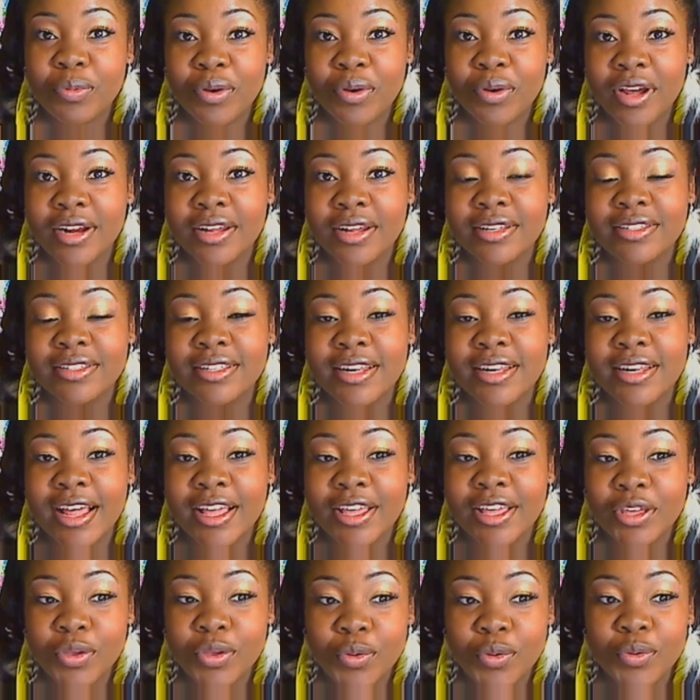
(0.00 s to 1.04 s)
products that
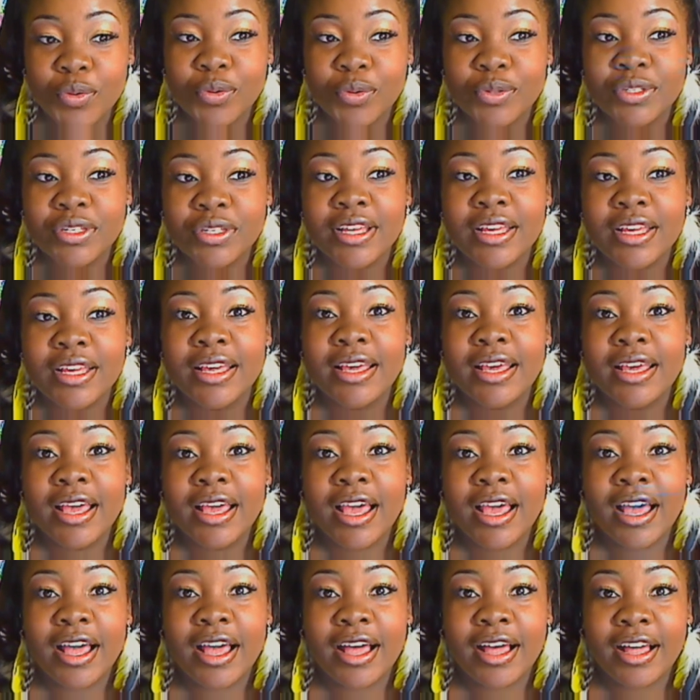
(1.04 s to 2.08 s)
I use.
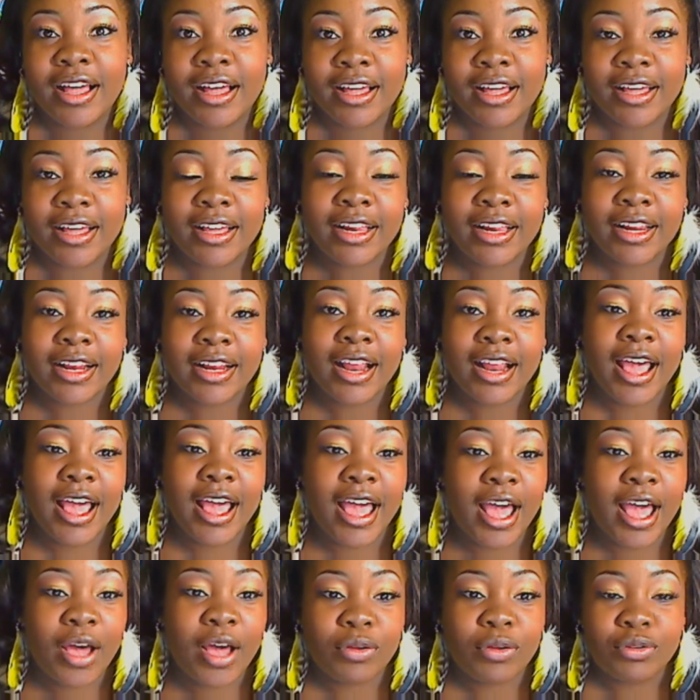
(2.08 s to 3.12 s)
And
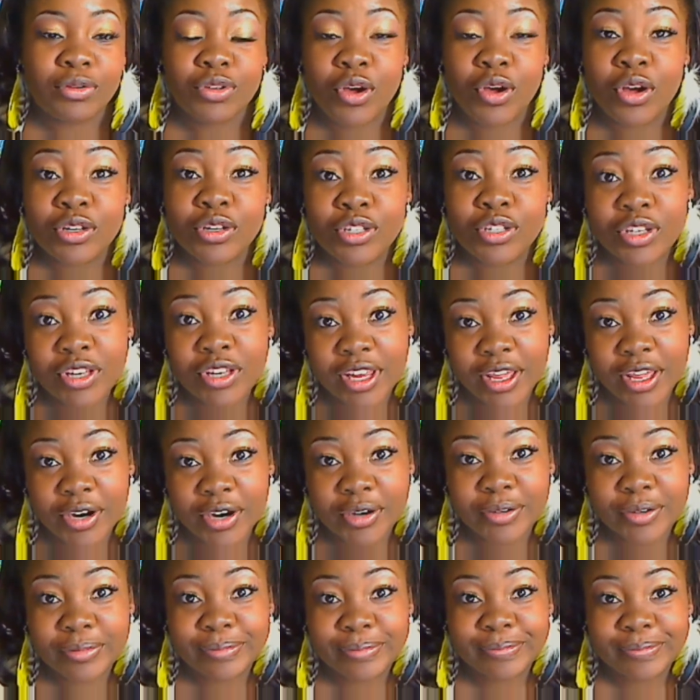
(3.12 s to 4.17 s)
I'll talk to you
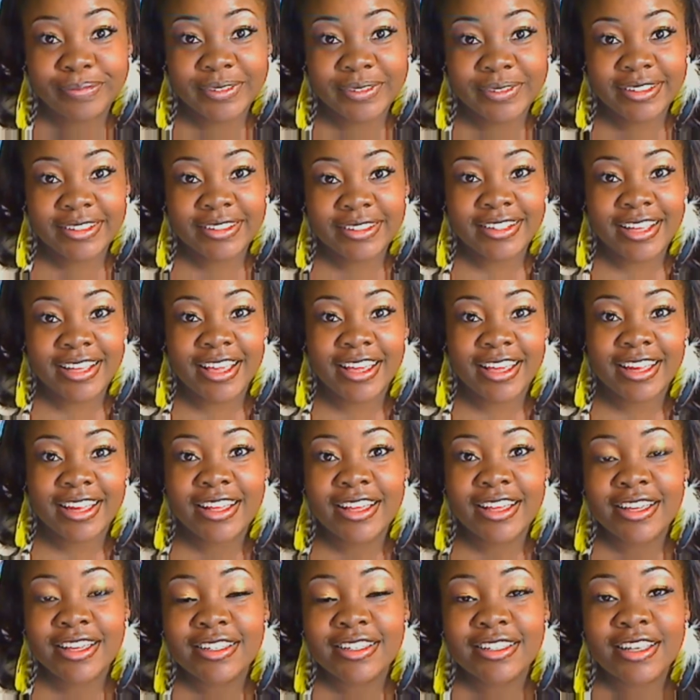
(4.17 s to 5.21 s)
later. Take it
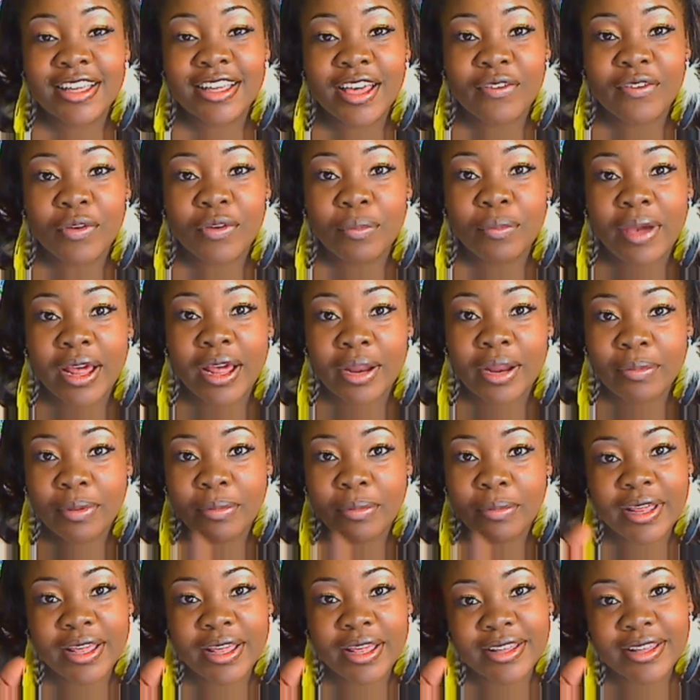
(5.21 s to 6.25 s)
easy, everybody.
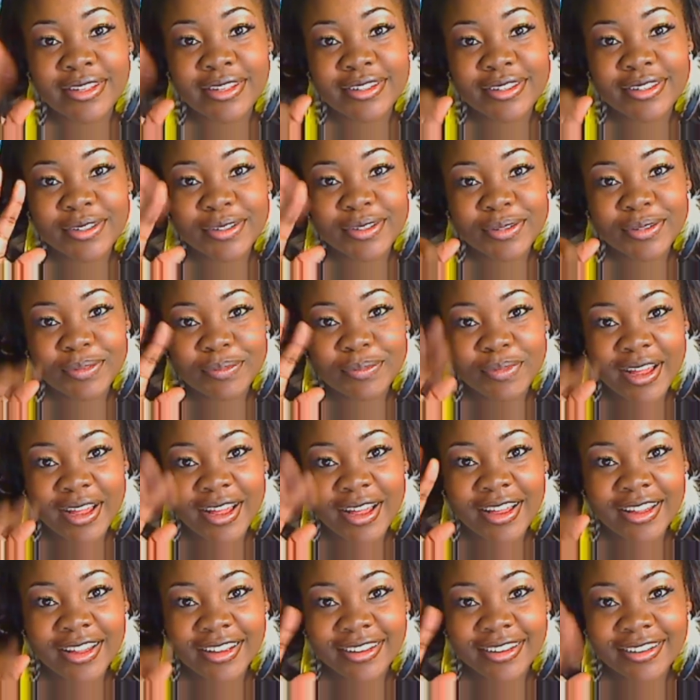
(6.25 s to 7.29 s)
Be blessed.
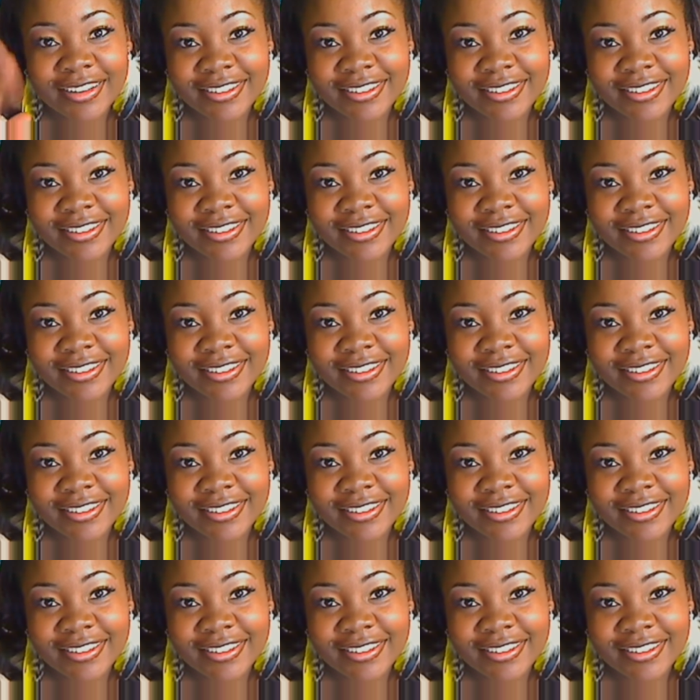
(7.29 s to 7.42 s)
Bye.